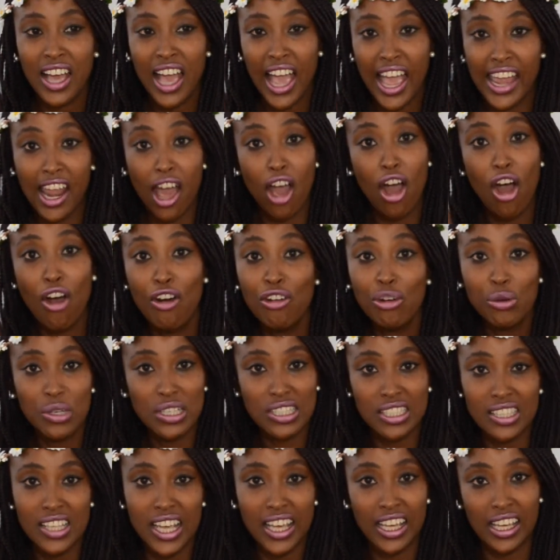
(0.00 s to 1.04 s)
And I always
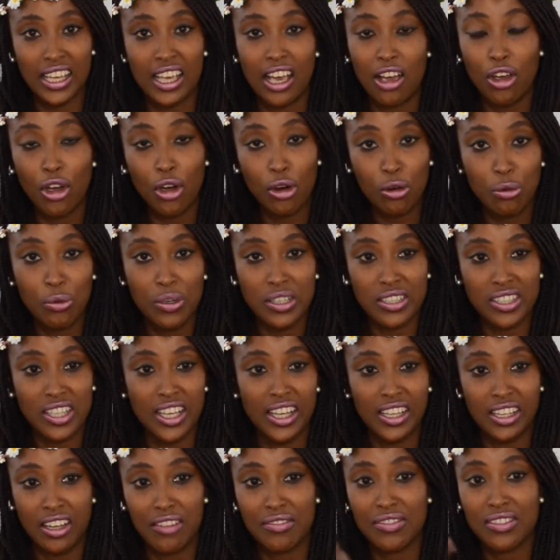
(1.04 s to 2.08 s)
say,
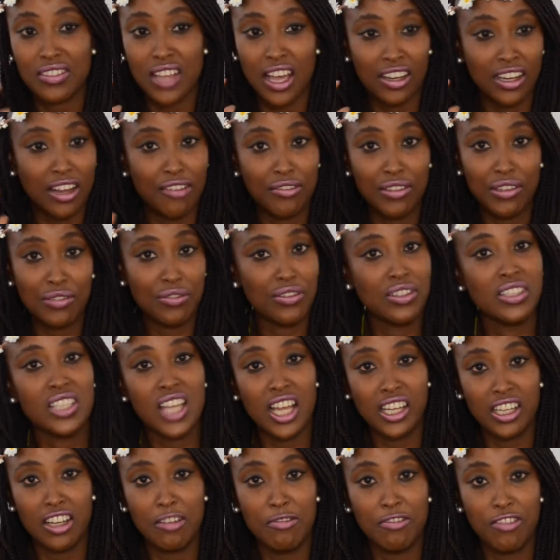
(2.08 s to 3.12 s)
and I've even
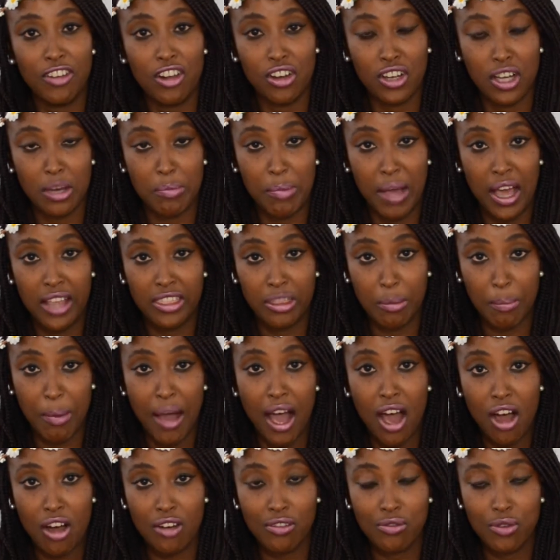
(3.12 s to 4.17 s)
done a vlog about the
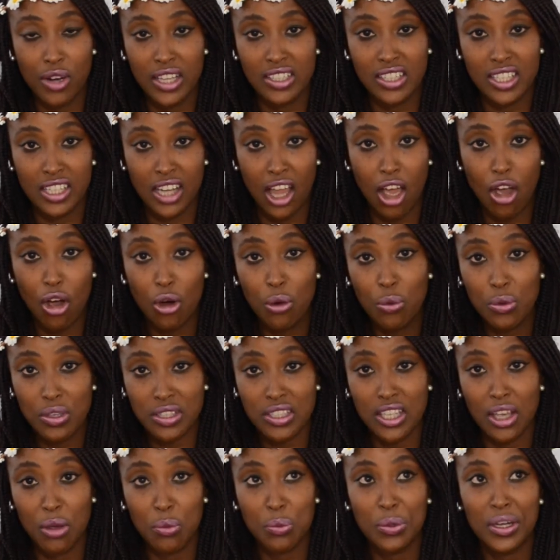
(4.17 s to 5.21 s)
power of words, and I always
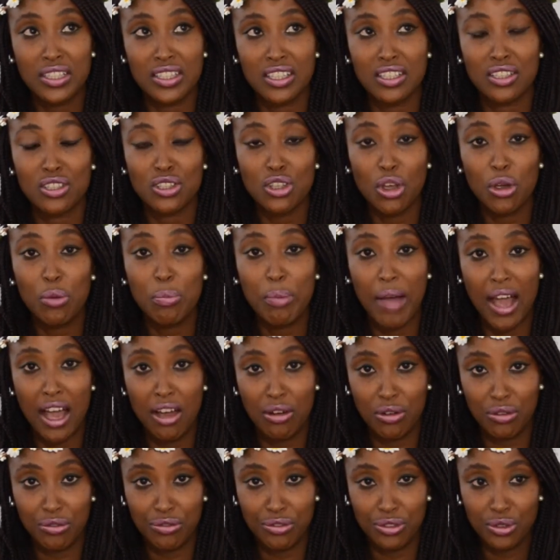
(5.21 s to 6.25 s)
say words are so
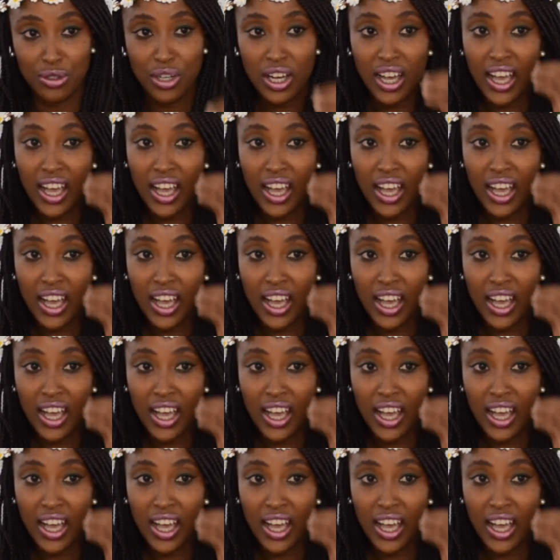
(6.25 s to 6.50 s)
powerful.